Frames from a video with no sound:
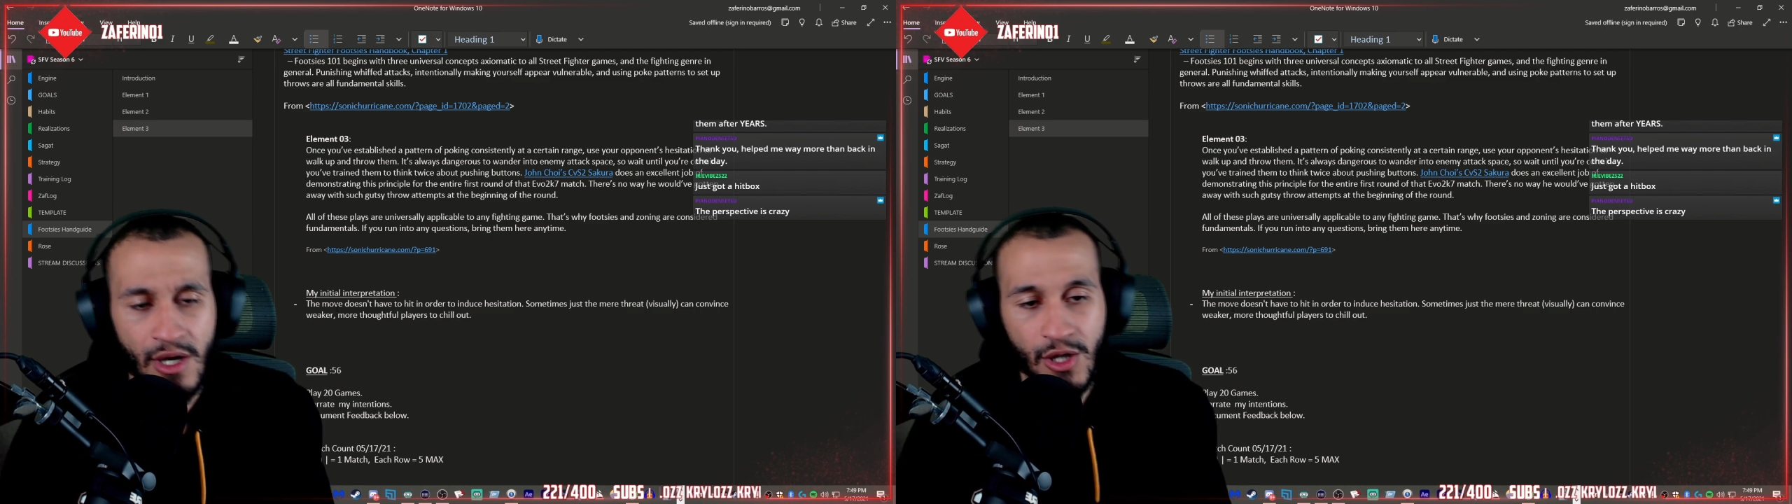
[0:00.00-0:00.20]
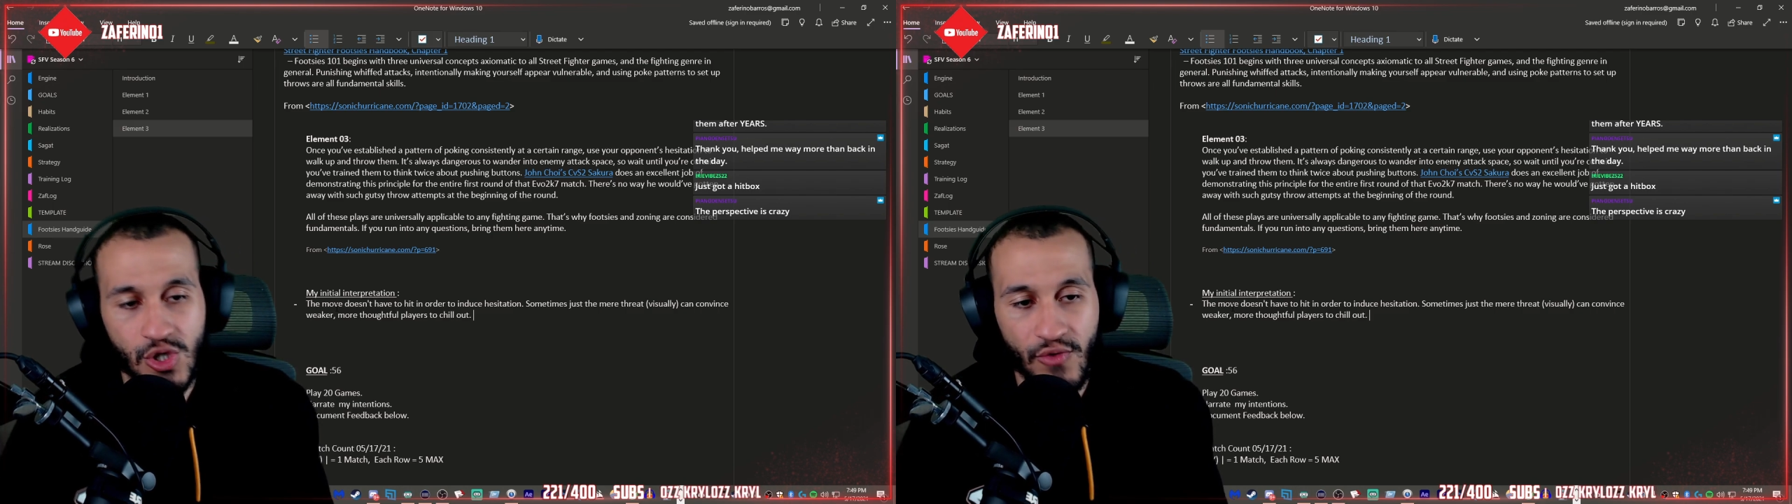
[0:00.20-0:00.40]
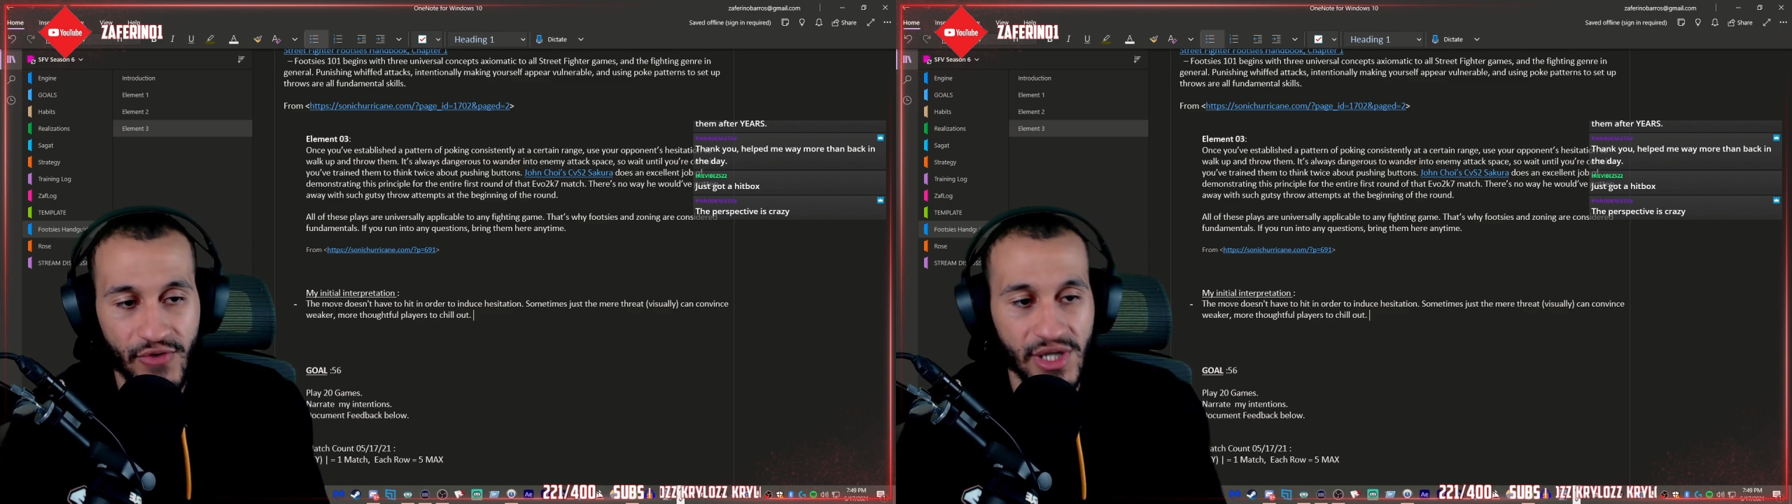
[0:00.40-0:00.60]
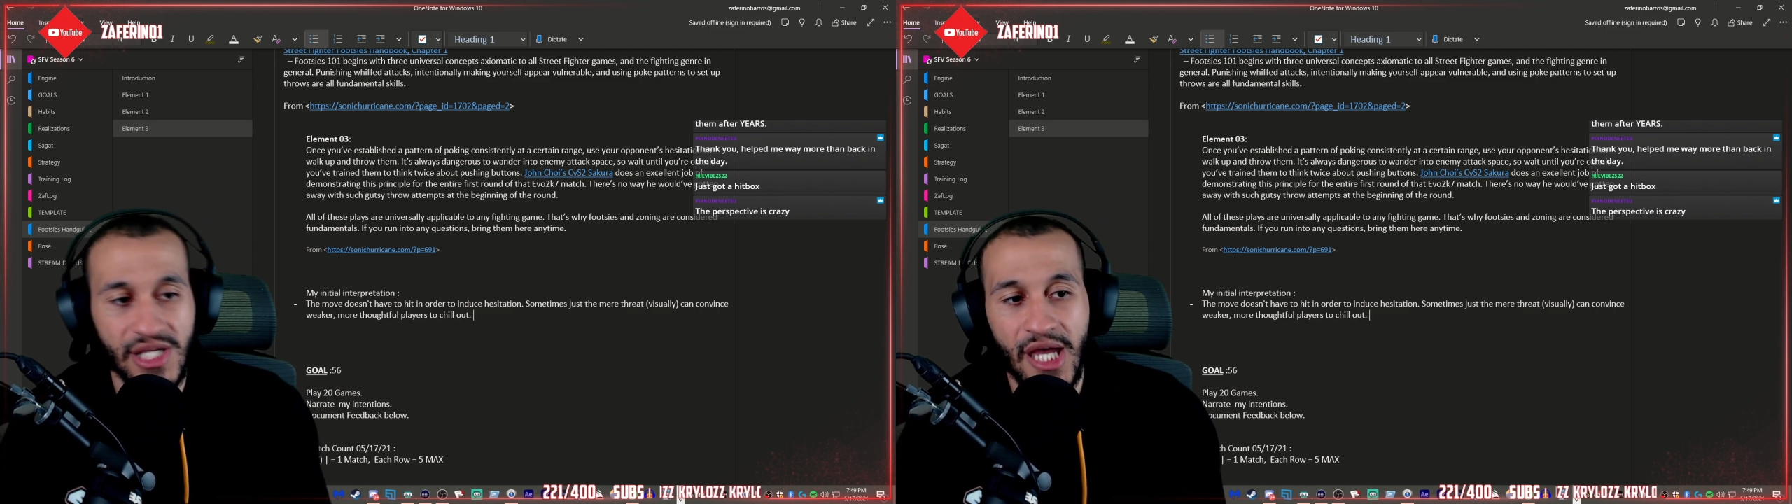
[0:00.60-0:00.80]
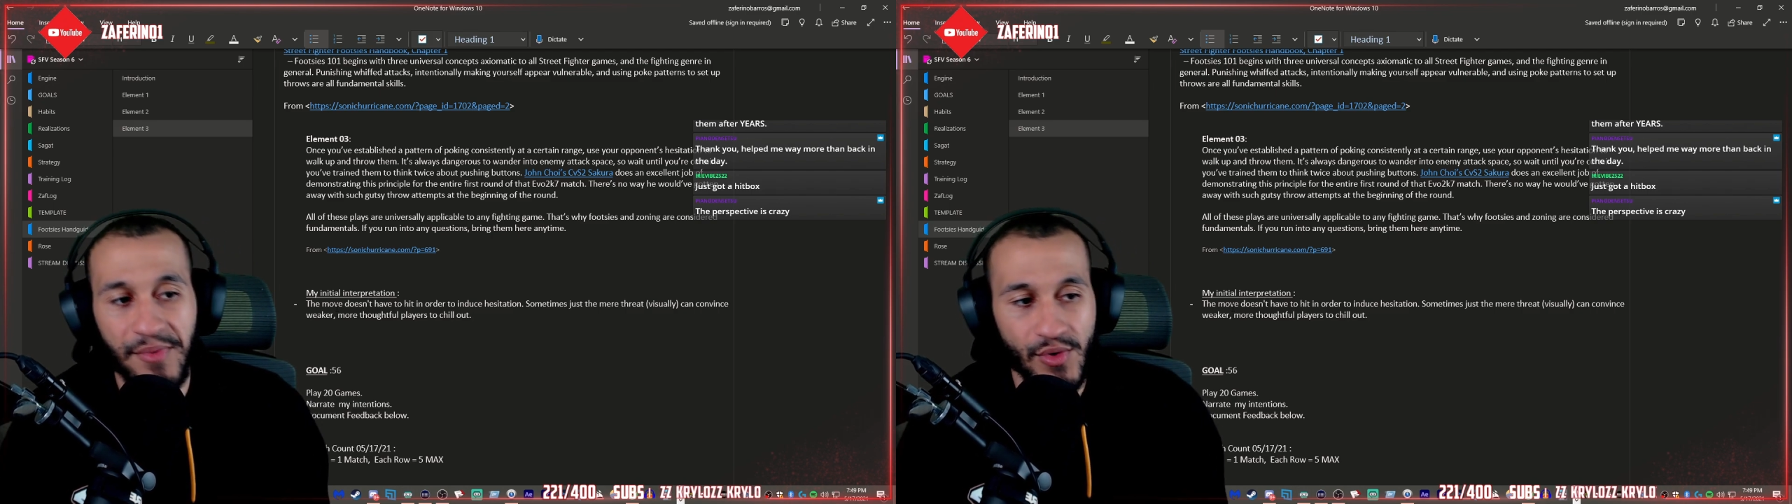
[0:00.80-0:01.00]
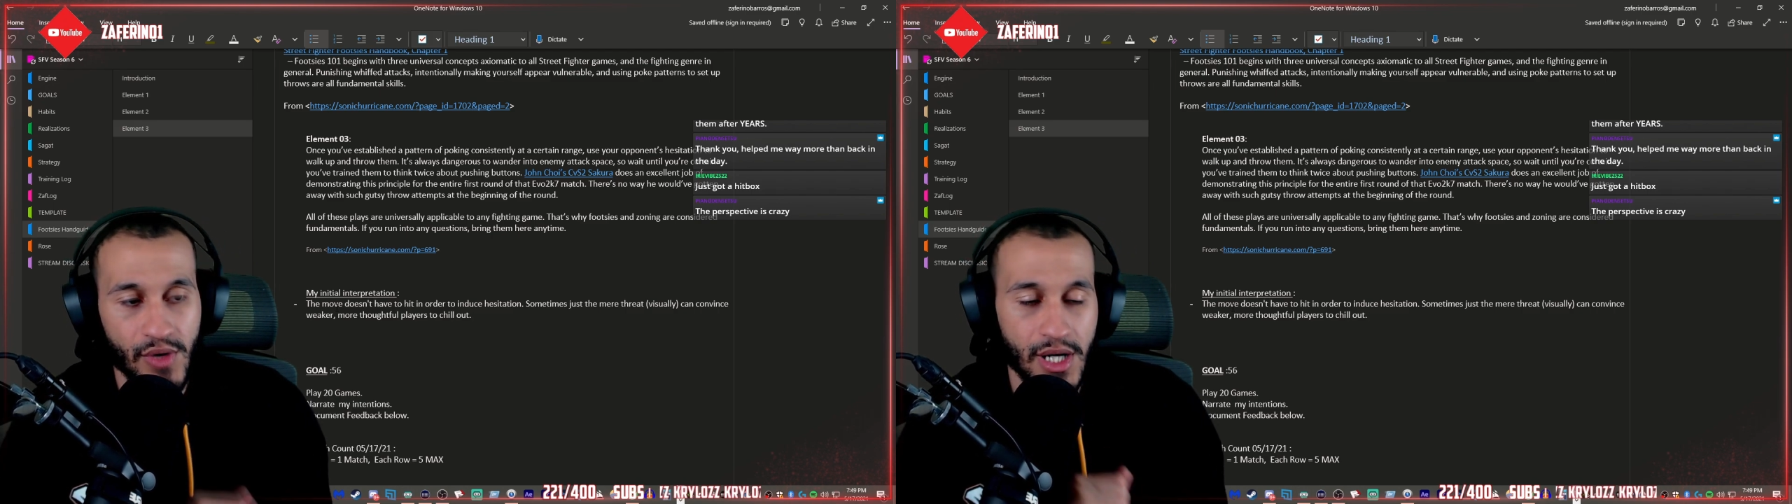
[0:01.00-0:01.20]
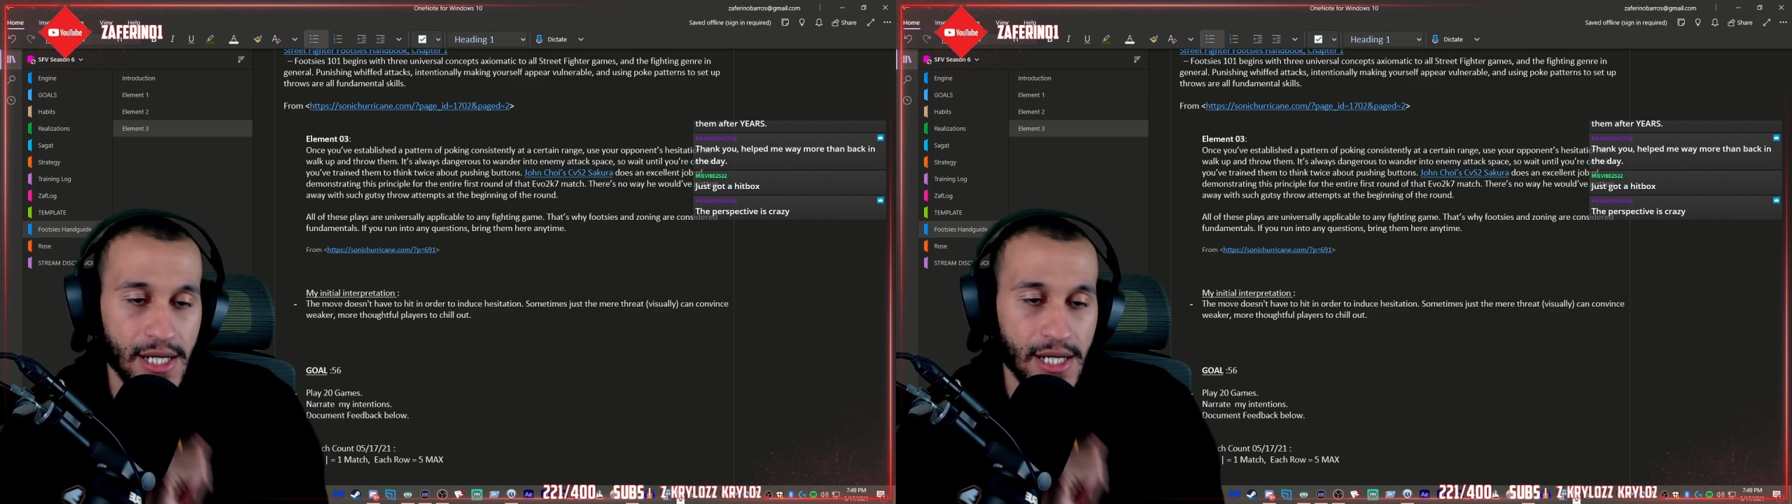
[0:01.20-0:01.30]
So, for example,